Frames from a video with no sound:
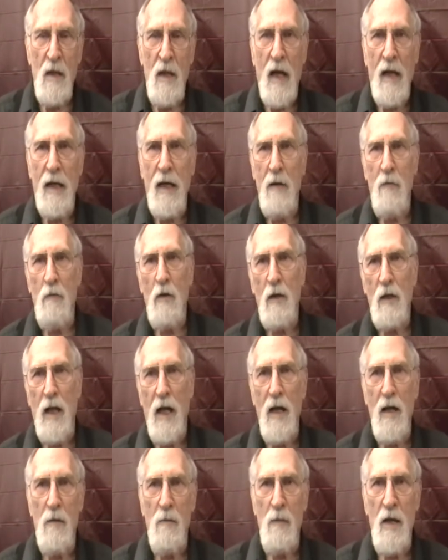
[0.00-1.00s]
and it will
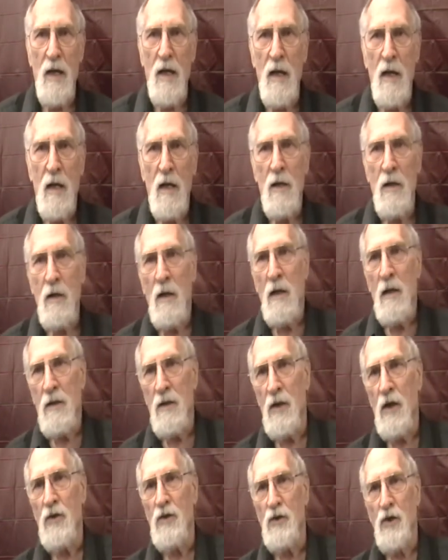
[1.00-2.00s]
tell me
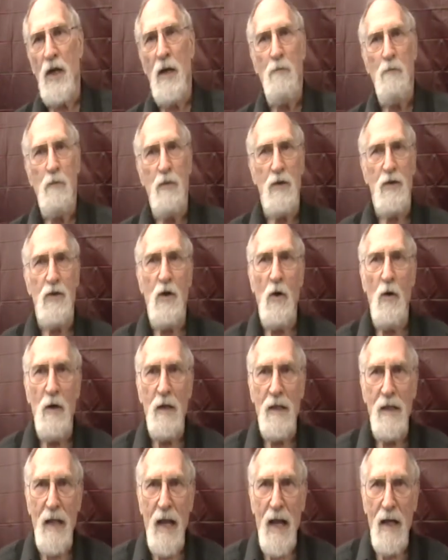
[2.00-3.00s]
the ship was
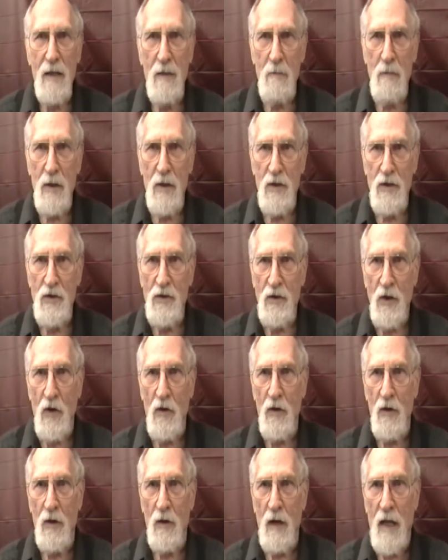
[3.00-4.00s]
going down by the
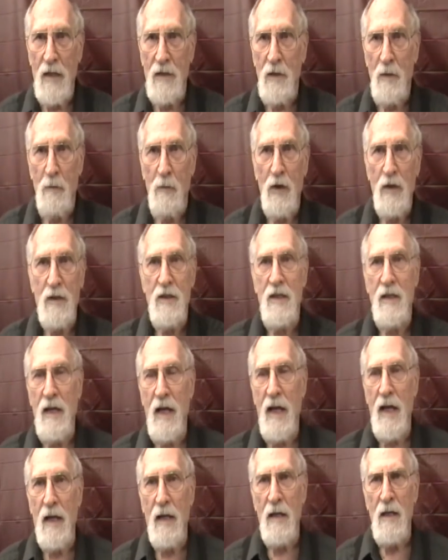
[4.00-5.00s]
stern as it prints it
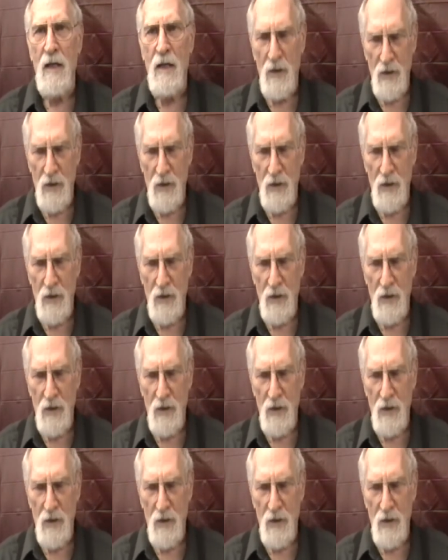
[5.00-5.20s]
out.